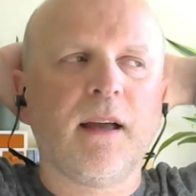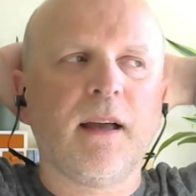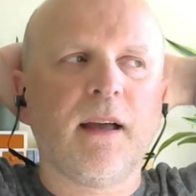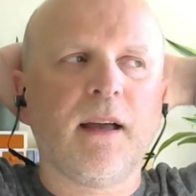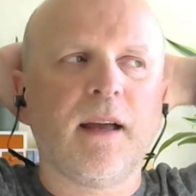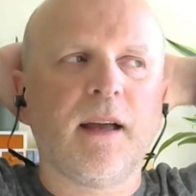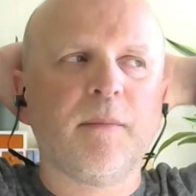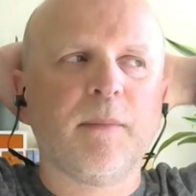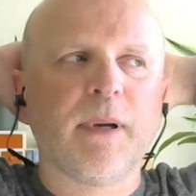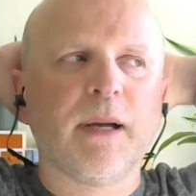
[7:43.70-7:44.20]

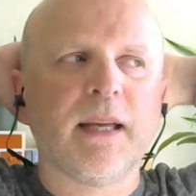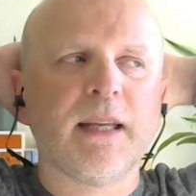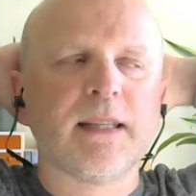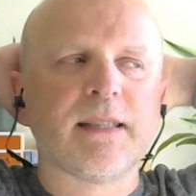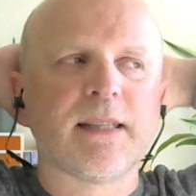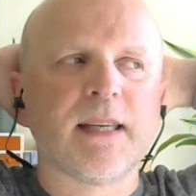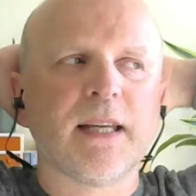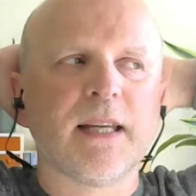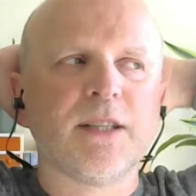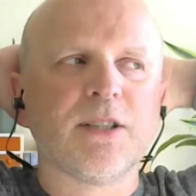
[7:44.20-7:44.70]
and pay
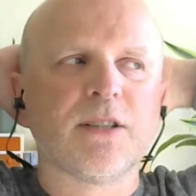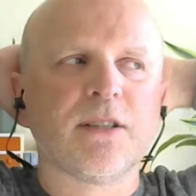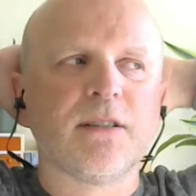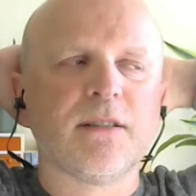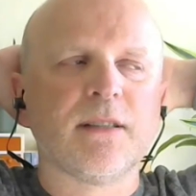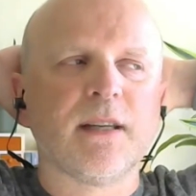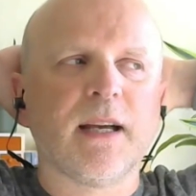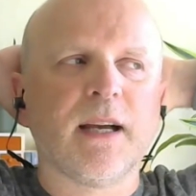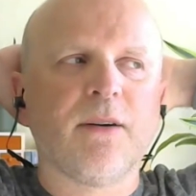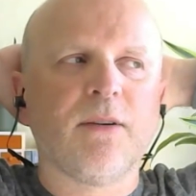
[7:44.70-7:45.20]
attention
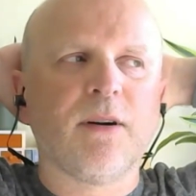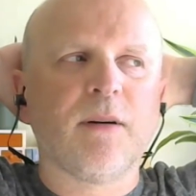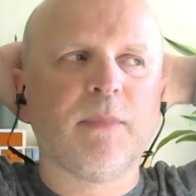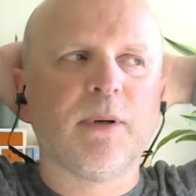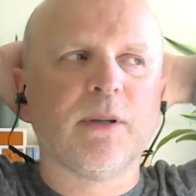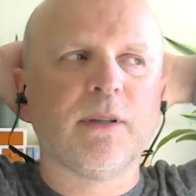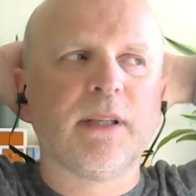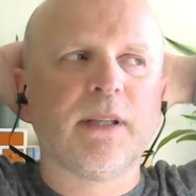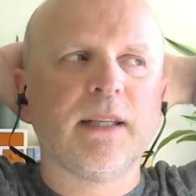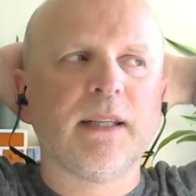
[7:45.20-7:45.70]
to how our
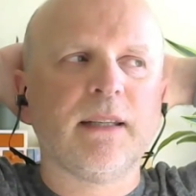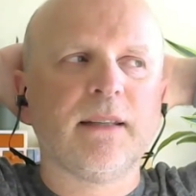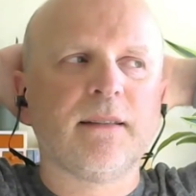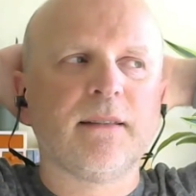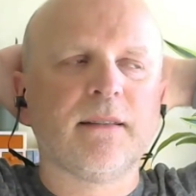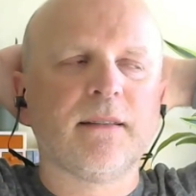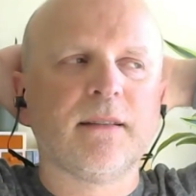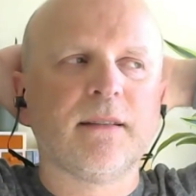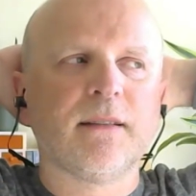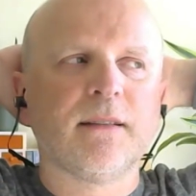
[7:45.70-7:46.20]
body
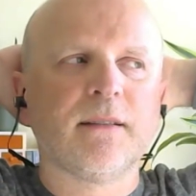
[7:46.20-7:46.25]
is.